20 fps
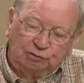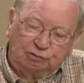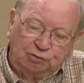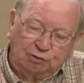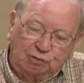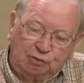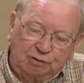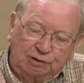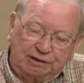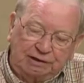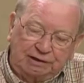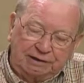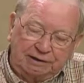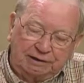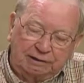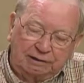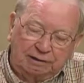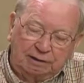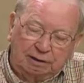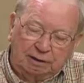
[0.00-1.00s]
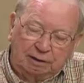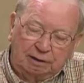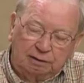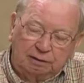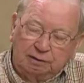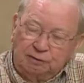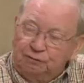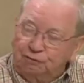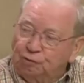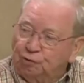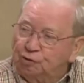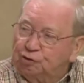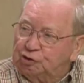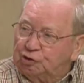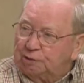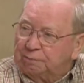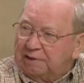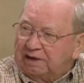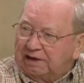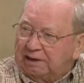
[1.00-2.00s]
talk in uh, the full
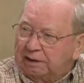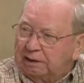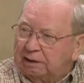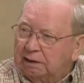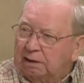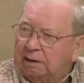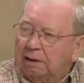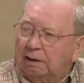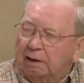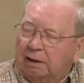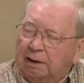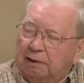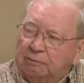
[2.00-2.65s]
committee mm-hmm.